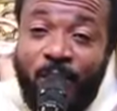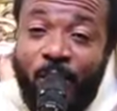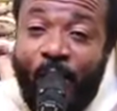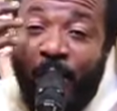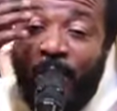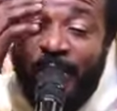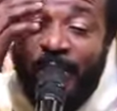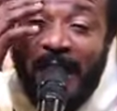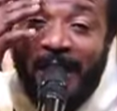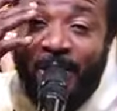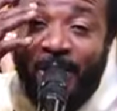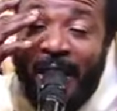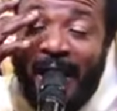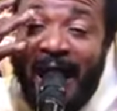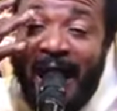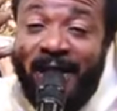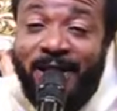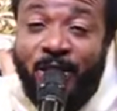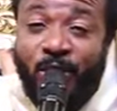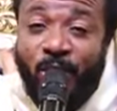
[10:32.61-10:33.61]
No, that your
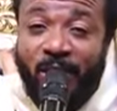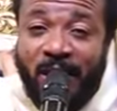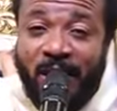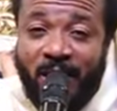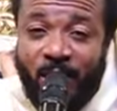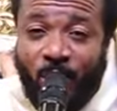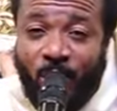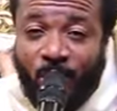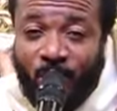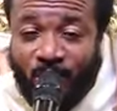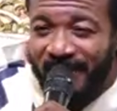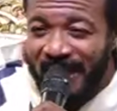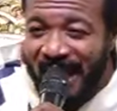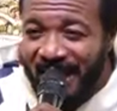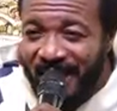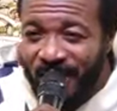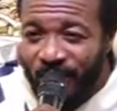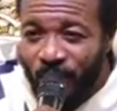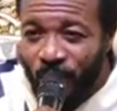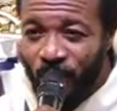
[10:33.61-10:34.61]
eyes is already old. There
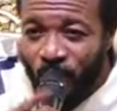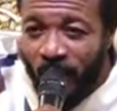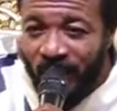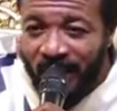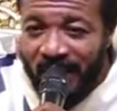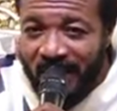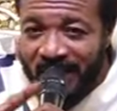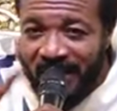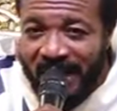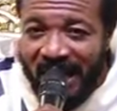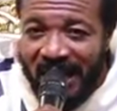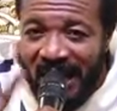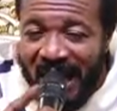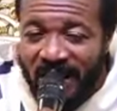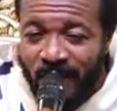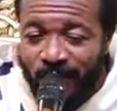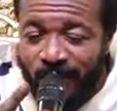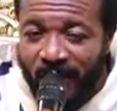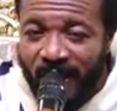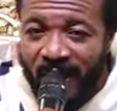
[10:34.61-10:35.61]
is nothing that
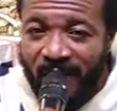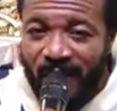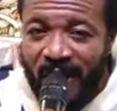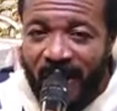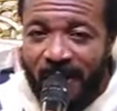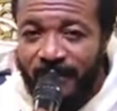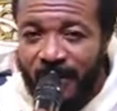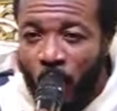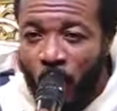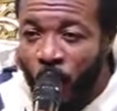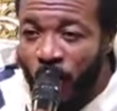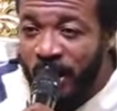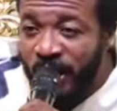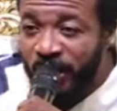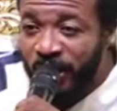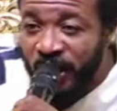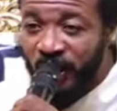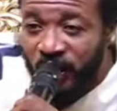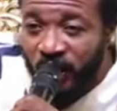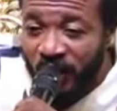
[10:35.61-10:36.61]
lasts forever. Only
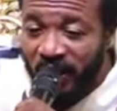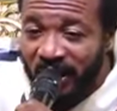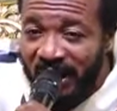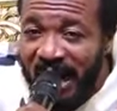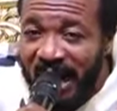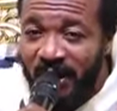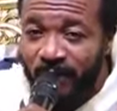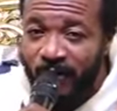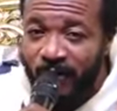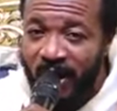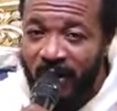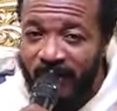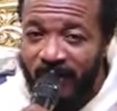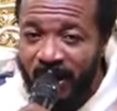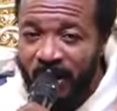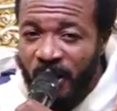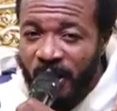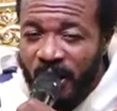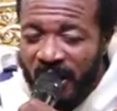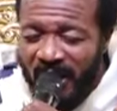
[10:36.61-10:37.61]
Jesus lasts forever.
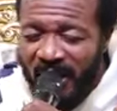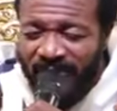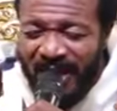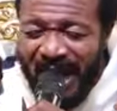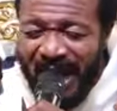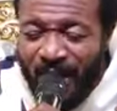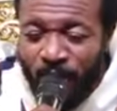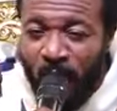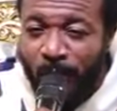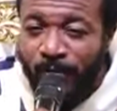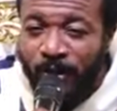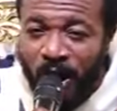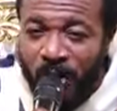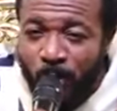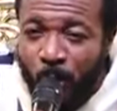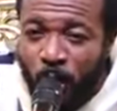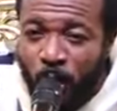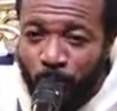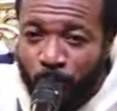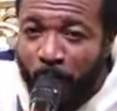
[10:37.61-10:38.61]
If there is something you
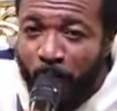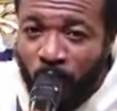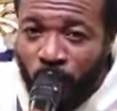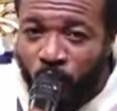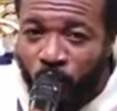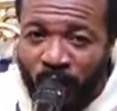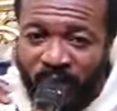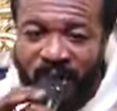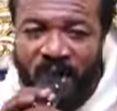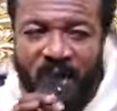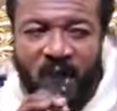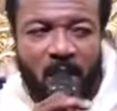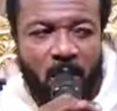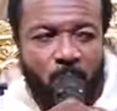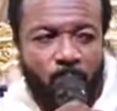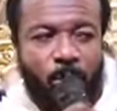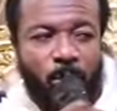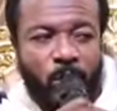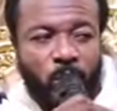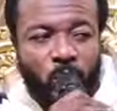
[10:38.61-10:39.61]
must post
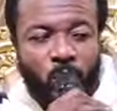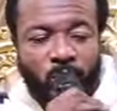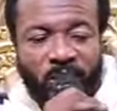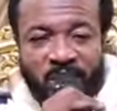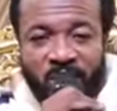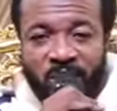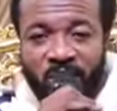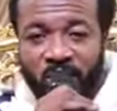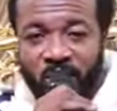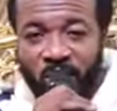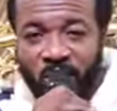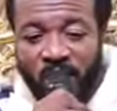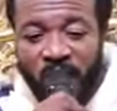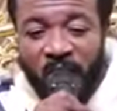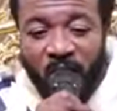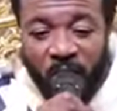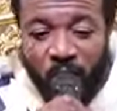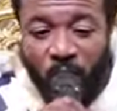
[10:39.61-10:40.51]
with Jesus.